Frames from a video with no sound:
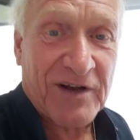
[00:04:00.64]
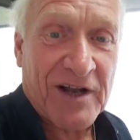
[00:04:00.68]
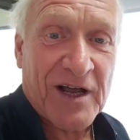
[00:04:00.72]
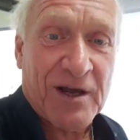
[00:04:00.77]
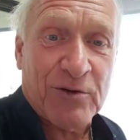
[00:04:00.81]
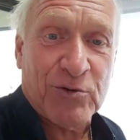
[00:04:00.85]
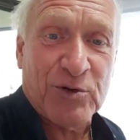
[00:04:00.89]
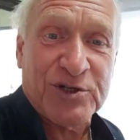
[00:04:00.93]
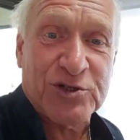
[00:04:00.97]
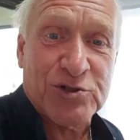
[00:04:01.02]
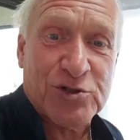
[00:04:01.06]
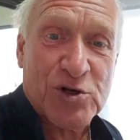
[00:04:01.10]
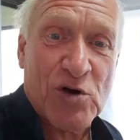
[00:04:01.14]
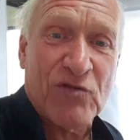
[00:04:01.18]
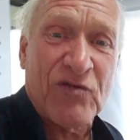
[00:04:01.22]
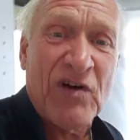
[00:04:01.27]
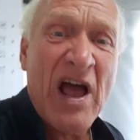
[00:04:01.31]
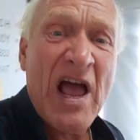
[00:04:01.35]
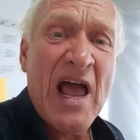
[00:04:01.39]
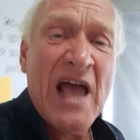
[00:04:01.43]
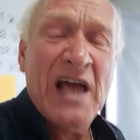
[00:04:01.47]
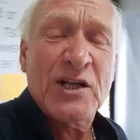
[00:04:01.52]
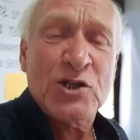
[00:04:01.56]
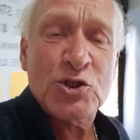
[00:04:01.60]
I, we drove
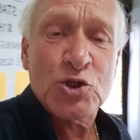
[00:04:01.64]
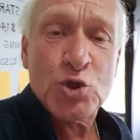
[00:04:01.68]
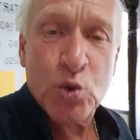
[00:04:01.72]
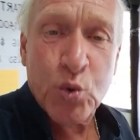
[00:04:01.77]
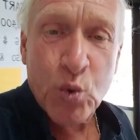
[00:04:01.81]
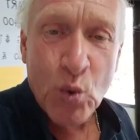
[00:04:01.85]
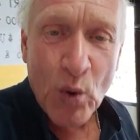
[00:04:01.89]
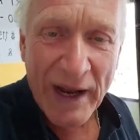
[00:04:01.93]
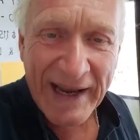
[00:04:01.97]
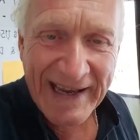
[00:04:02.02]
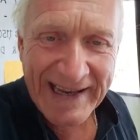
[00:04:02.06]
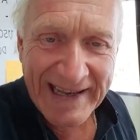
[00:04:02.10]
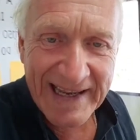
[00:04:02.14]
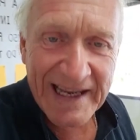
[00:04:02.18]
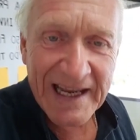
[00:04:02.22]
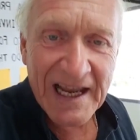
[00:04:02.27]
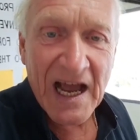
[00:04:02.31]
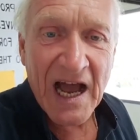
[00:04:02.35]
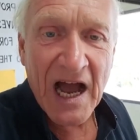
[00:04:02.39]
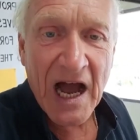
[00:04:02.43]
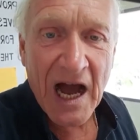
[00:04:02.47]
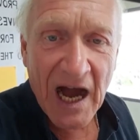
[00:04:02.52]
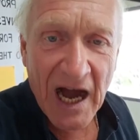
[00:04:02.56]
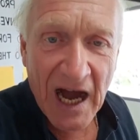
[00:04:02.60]

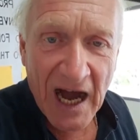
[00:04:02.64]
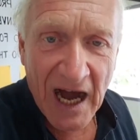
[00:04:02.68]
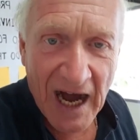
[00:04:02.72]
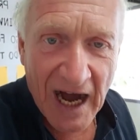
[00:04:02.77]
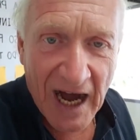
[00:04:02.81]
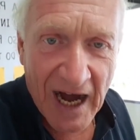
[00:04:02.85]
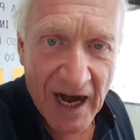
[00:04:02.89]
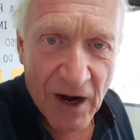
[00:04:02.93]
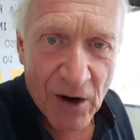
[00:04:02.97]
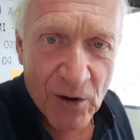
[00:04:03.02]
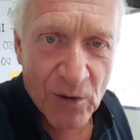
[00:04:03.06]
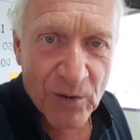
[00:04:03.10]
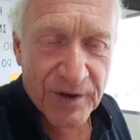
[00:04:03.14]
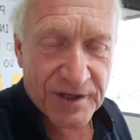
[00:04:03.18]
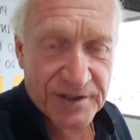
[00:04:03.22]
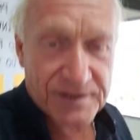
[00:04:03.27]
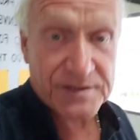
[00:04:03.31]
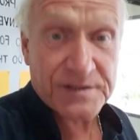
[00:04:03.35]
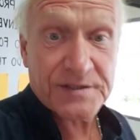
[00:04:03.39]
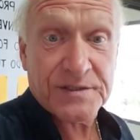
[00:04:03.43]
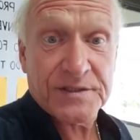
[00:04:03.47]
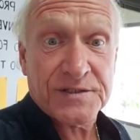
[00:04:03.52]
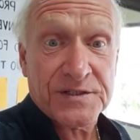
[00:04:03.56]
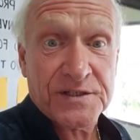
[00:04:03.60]
20
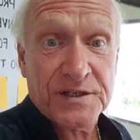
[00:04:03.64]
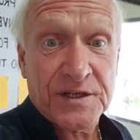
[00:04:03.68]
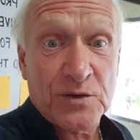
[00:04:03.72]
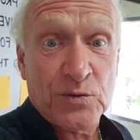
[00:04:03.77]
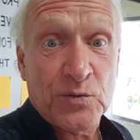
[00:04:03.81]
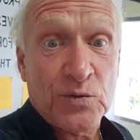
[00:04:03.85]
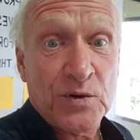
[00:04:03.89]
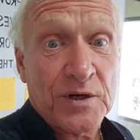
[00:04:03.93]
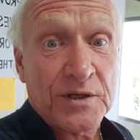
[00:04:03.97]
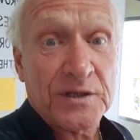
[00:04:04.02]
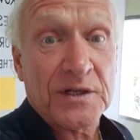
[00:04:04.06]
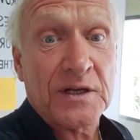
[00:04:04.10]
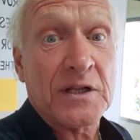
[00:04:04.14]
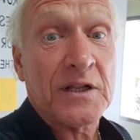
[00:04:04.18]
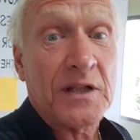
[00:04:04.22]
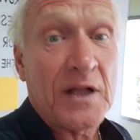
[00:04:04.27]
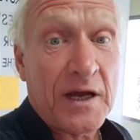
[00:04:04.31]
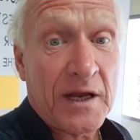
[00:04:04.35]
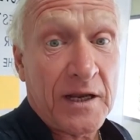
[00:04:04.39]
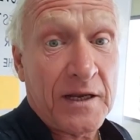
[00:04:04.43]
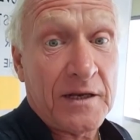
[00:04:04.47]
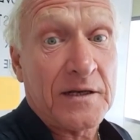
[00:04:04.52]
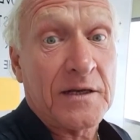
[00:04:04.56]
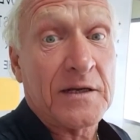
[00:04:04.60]
hours to see one
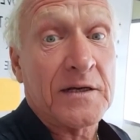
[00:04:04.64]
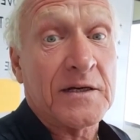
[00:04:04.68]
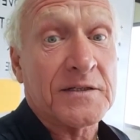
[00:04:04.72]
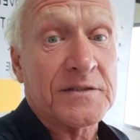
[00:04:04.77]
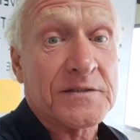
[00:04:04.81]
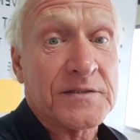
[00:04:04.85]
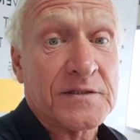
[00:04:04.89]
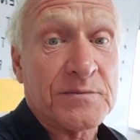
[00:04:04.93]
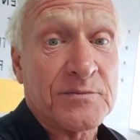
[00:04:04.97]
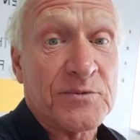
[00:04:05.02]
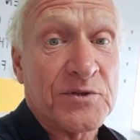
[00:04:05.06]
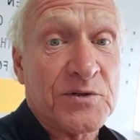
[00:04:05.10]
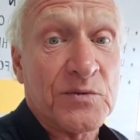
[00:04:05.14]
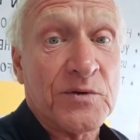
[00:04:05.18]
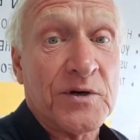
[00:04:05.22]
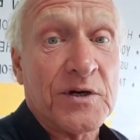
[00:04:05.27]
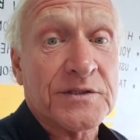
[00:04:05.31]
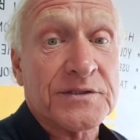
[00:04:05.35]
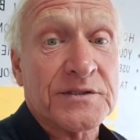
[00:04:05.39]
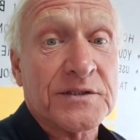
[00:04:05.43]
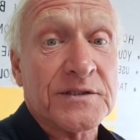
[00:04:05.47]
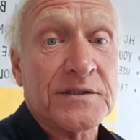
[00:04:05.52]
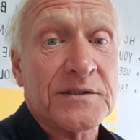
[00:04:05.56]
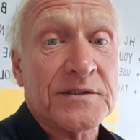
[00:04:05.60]
client and customer in
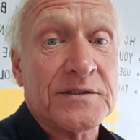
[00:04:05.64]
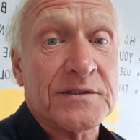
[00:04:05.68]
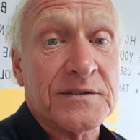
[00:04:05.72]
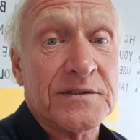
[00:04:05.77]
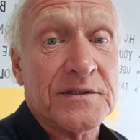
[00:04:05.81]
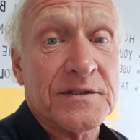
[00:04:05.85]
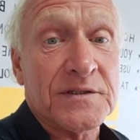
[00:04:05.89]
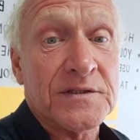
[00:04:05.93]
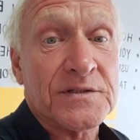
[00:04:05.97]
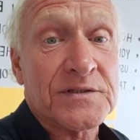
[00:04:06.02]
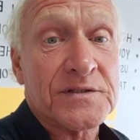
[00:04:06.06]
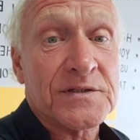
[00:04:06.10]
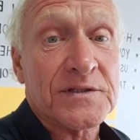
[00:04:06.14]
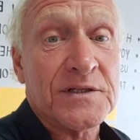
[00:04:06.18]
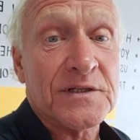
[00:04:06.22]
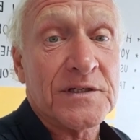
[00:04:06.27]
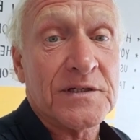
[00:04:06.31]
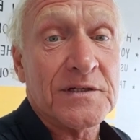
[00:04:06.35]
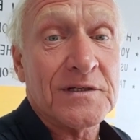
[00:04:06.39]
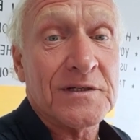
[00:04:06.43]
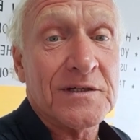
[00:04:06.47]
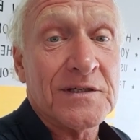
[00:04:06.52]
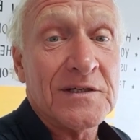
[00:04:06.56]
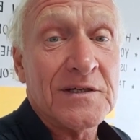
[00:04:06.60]
Washington, D.C.
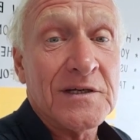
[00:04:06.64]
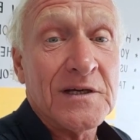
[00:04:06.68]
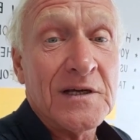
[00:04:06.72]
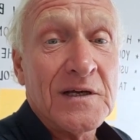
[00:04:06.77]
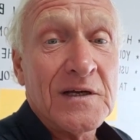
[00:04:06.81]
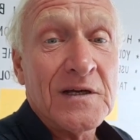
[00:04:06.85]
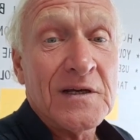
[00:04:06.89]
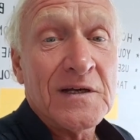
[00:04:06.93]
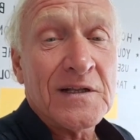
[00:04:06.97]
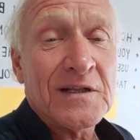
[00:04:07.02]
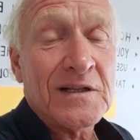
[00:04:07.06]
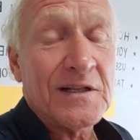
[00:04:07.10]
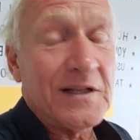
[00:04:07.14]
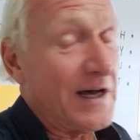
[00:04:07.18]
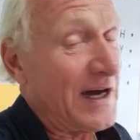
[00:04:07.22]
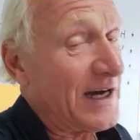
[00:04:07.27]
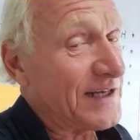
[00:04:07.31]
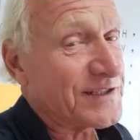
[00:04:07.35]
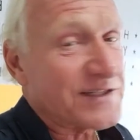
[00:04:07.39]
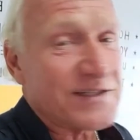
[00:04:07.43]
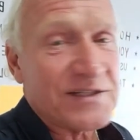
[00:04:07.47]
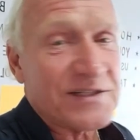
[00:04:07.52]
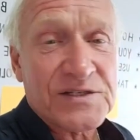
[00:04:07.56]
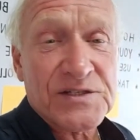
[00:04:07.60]

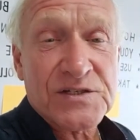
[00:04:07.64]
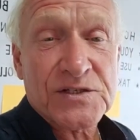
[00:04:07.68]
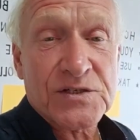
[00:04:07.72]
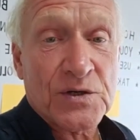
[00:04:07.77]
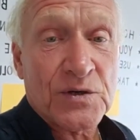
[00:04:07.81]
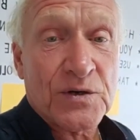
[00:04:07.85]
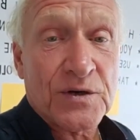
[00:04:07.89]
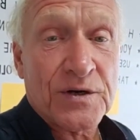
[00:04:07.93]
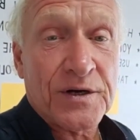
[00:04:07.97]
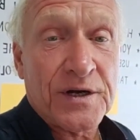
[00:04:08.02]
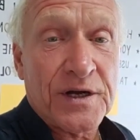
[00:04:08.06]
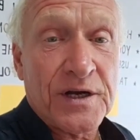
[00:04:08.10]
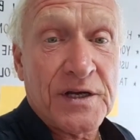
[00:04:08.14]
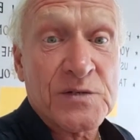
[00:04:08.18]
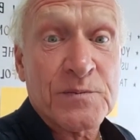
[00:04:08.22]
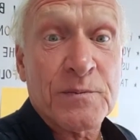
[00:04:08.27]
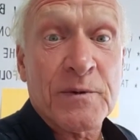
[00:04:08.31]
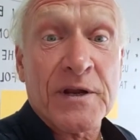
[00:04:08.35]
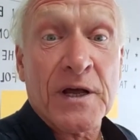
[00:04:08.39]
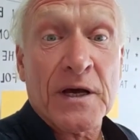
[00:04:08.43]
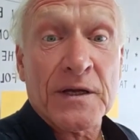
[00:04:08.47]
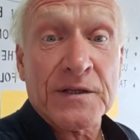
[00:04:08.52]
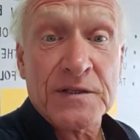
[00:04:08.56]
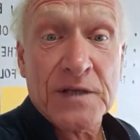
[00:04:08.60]
Lots of stories,
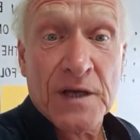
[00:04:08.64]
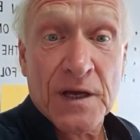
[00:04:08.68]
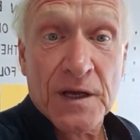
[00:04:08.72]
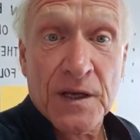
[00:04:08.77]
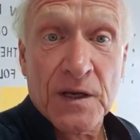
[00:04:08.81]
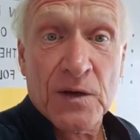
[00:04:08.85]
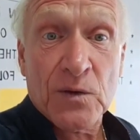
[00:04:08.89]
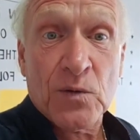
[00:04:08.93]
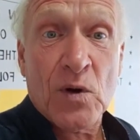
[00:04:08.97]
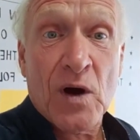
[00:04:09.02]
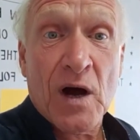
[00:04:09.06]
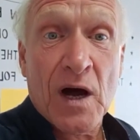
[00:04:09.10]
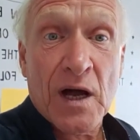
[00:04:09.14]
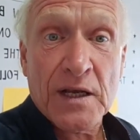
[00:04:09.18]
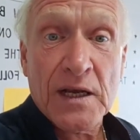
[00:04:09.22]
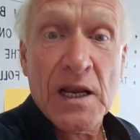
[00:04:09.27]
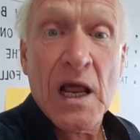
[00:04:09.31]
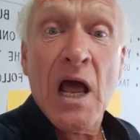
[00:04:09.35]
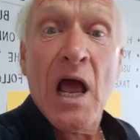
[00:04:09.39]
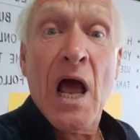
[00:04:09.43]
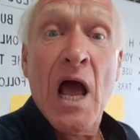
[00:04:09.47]
but I'll tell you what,